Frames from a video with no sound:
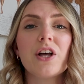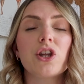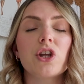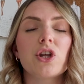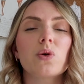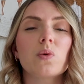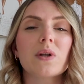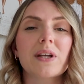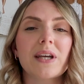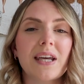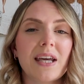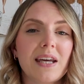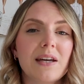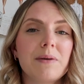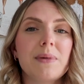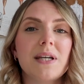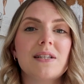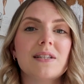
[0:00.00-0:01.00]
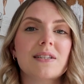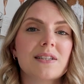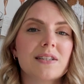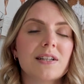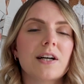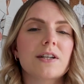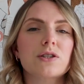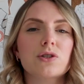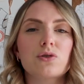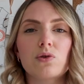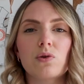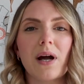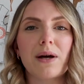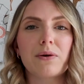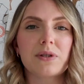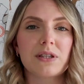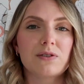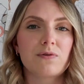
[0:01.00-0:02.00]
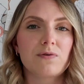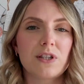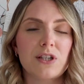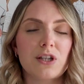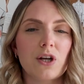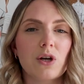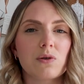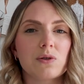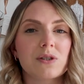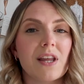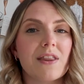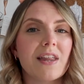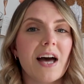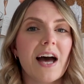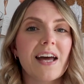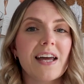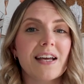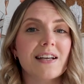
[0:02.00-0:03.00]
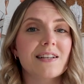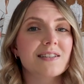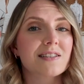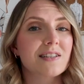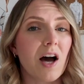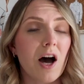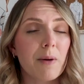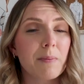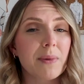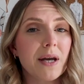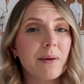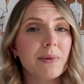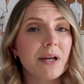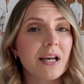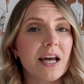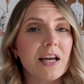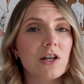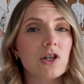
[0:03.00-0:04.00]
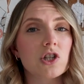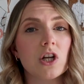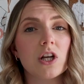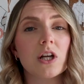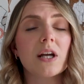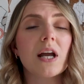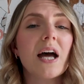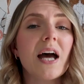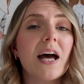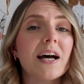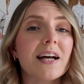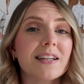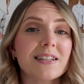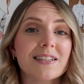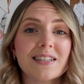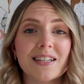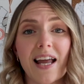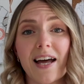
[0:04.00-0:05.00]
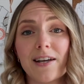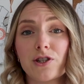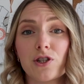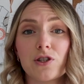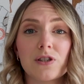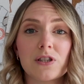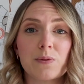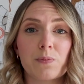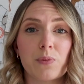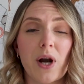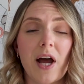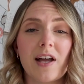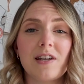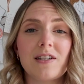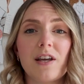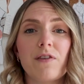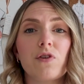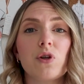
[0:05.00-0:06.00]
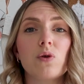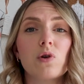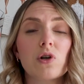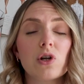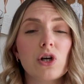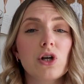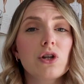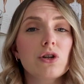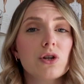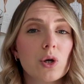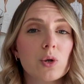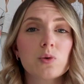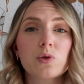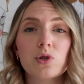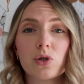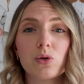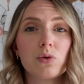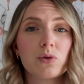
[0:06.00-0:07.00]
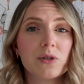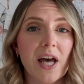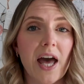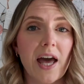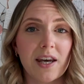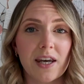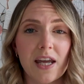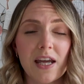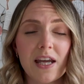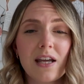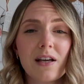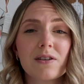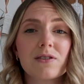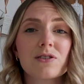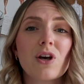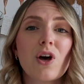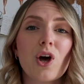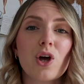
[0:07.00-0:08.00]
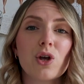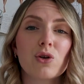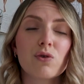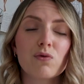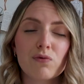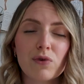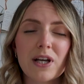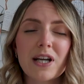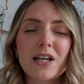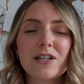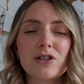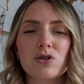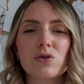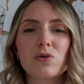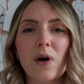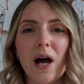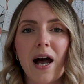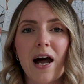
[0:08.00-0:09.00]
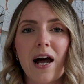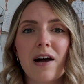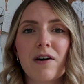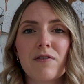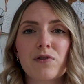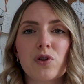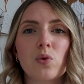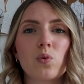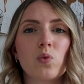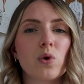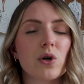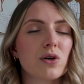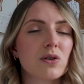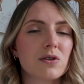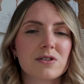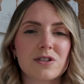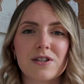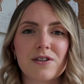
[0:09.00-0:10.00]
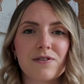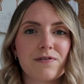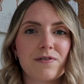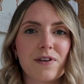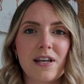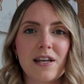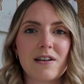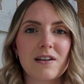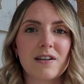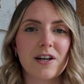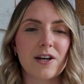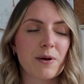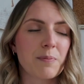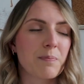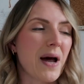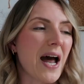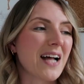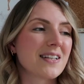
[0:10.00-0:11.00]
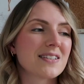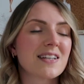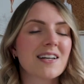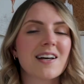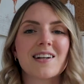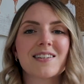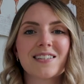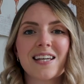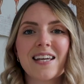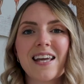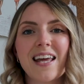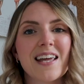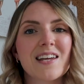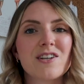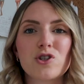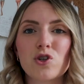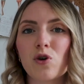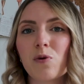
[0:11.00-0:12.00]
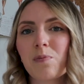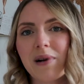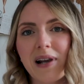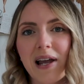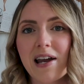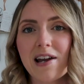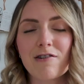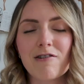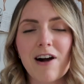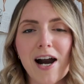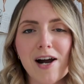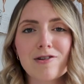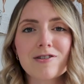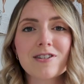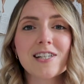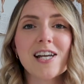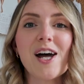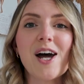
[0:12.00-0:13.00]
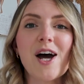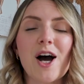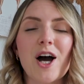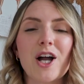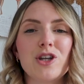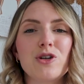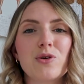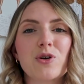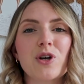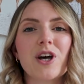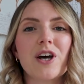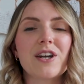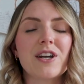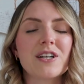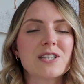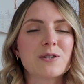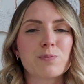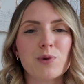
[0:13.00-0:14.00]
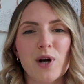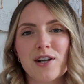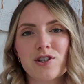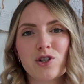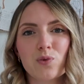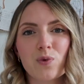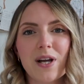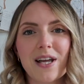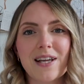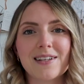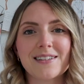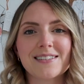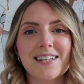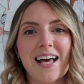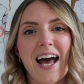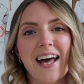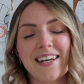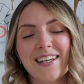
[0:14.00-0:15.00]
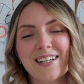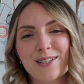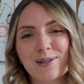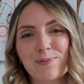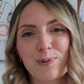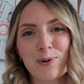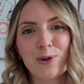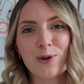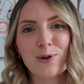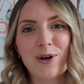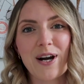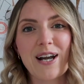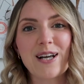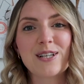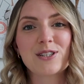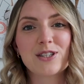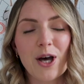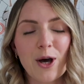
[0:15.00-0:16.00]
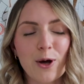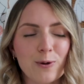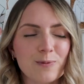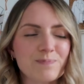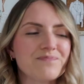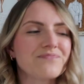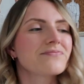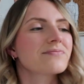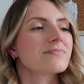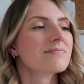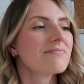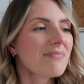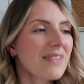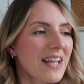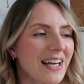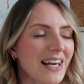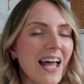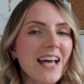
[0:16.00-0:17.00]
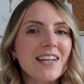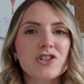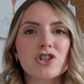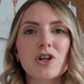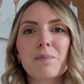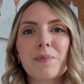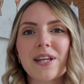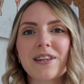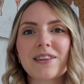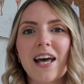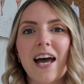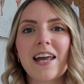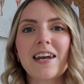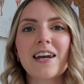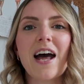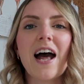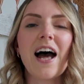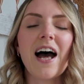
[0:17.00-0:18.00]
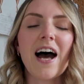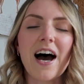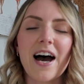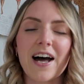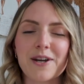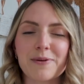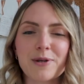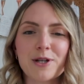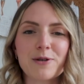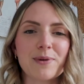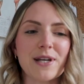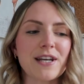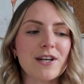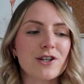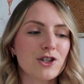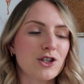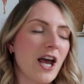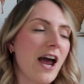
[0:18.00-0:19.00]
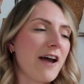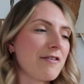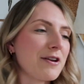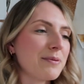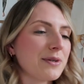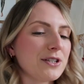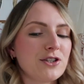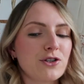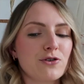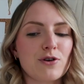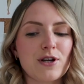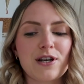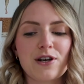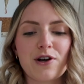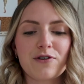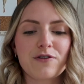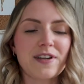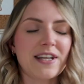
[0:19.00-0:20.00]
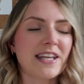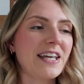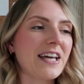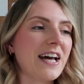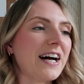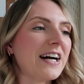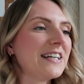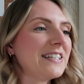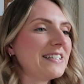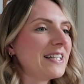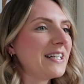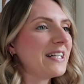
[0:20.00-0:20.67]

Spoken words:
that you will hear me discuss throughout this video. So that is dart manipulation and slash and spread. If you learn those two techniques, you really do have the world at your feet. Like, pattern cutting is your playground and you can spread your wings and explore it. So let's jump in then, and I'm going to be sharing my screen over here.